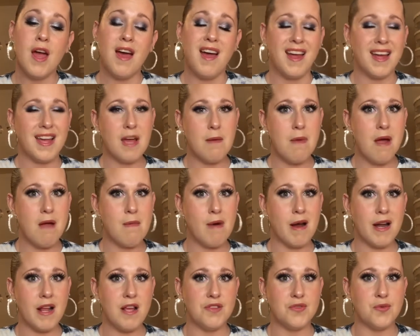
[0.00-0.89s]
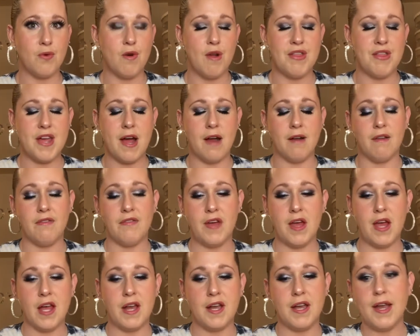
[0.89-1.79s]
I get my money's worth out of
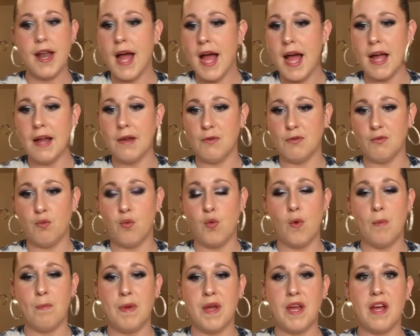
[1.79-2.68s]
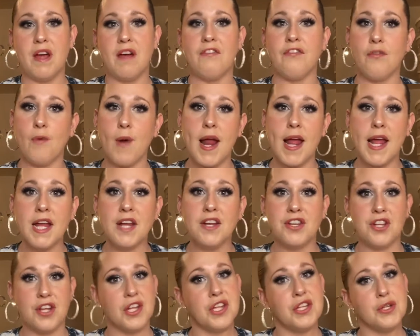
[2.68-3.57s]
it, not will be
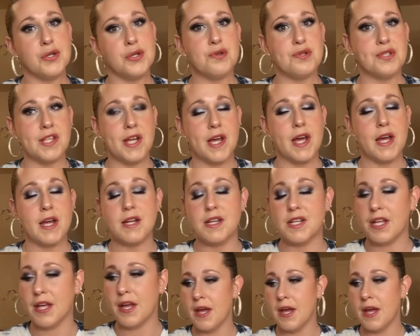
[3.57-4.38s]
afraid to use it.